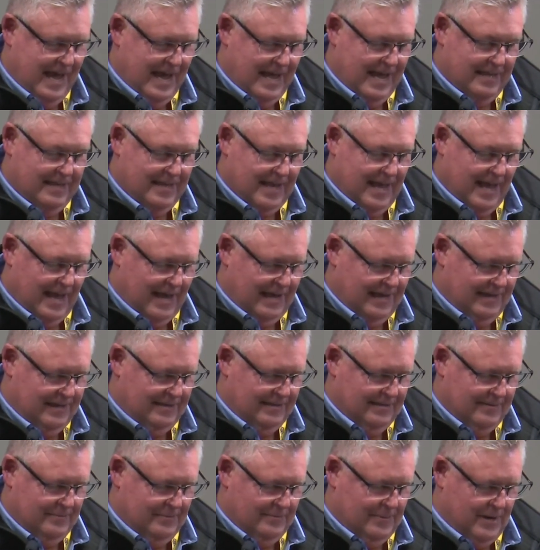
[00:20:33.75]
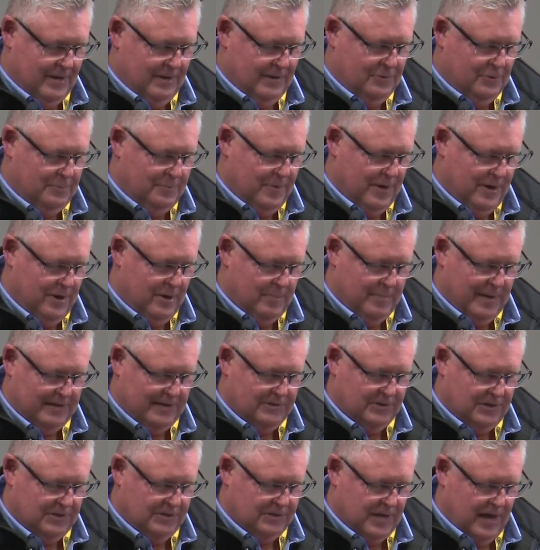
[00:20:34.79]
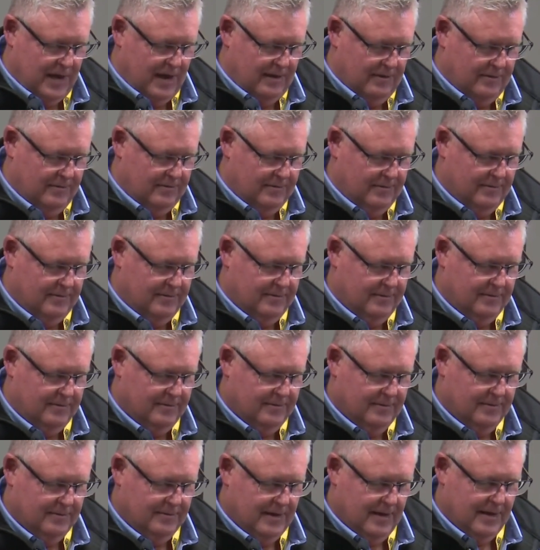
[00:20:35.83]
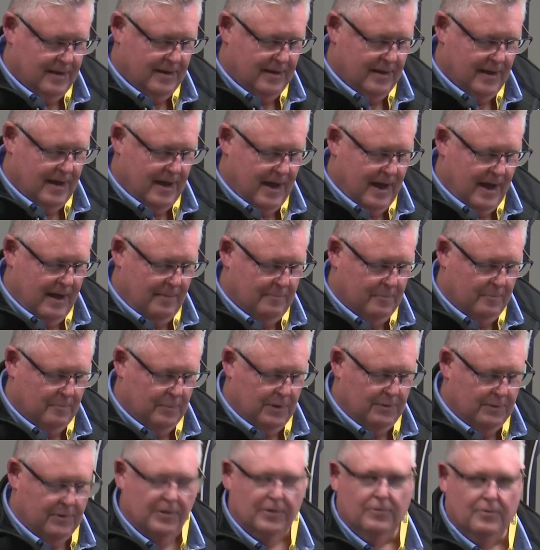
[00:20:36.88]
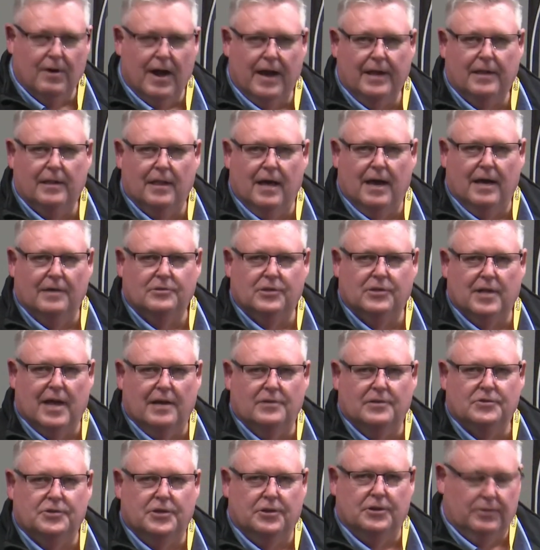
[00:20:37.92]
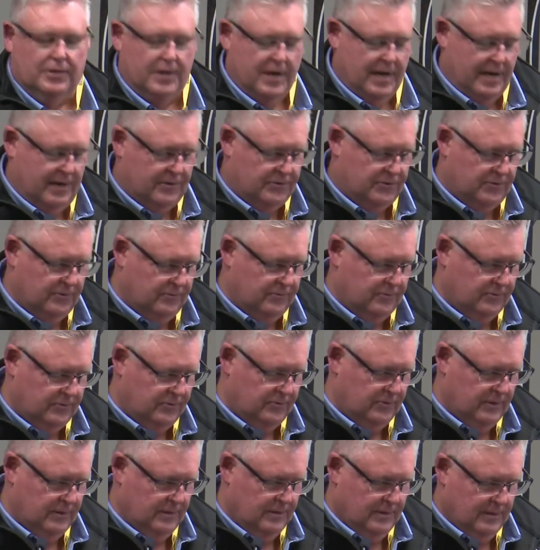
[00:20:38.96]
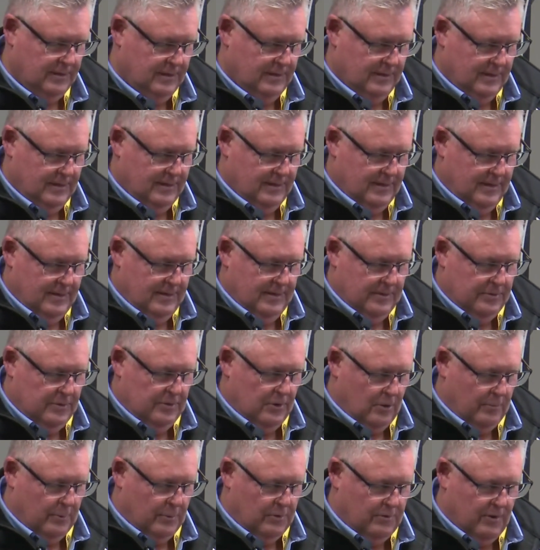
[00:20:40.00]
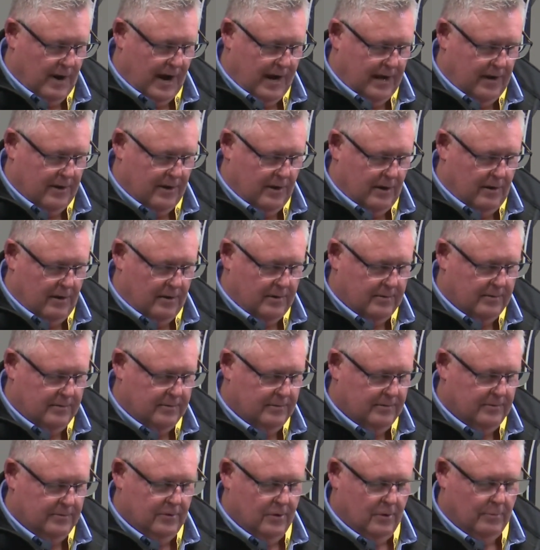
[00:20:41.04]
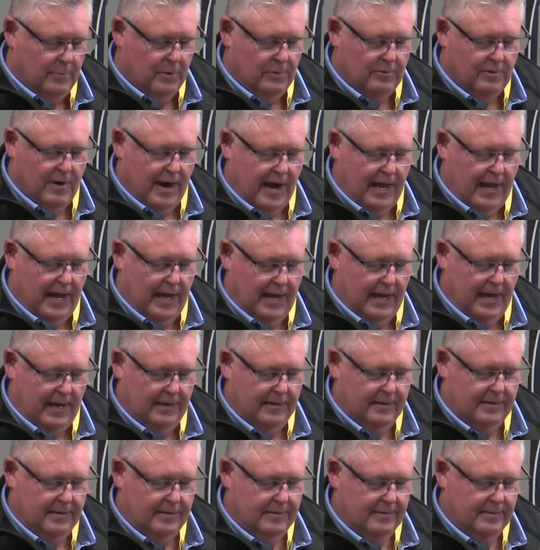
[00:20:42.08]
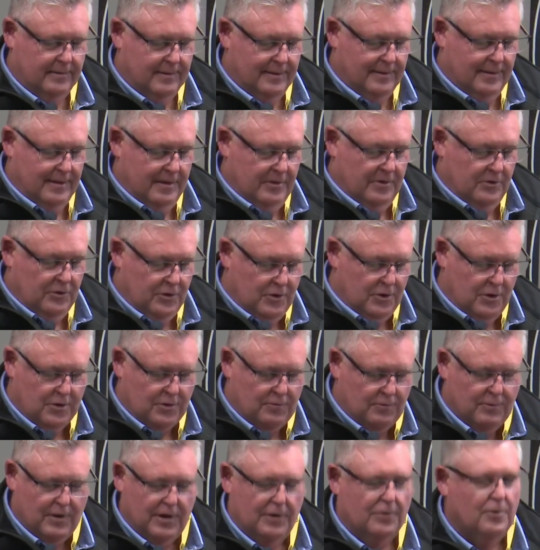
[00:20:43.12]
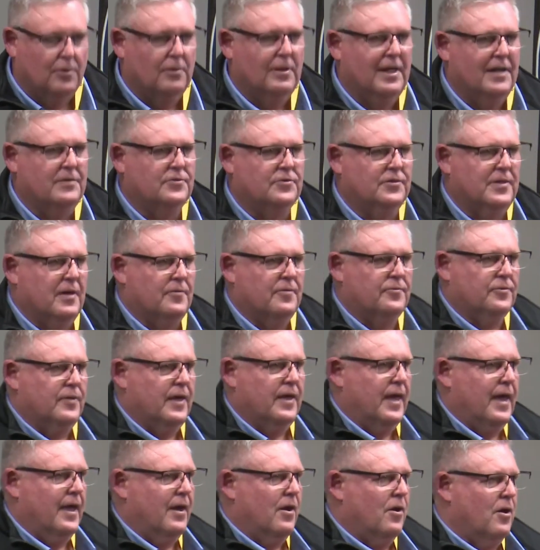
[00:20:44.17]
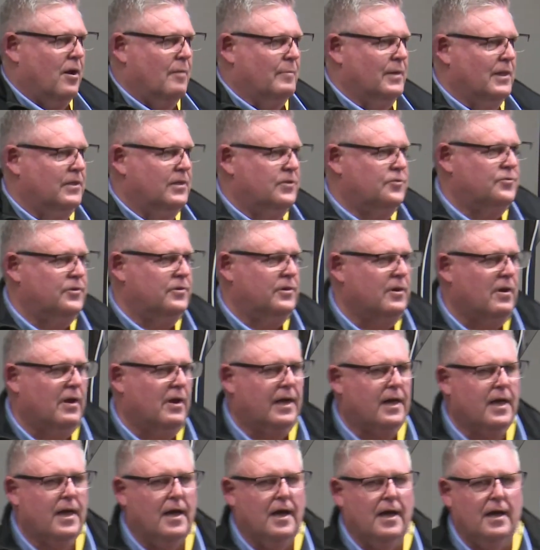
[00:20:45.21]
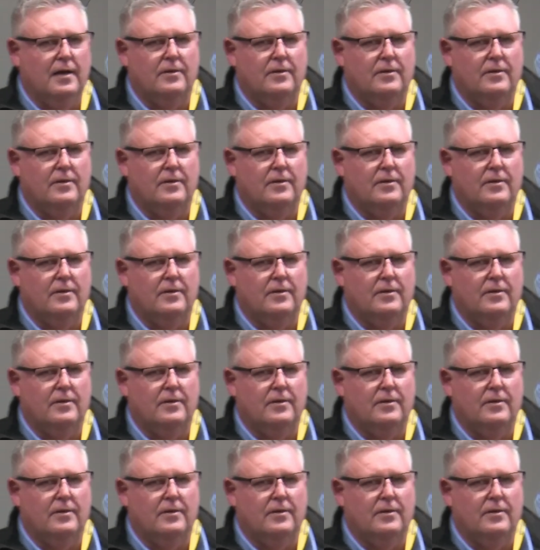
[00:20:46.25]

Hey, what a good pair of budgies though. Winner of the grey class last year at the Nationals. Normal grey cock, normal grey hen. You can read all that stuff there. I'm illiterate, I can't.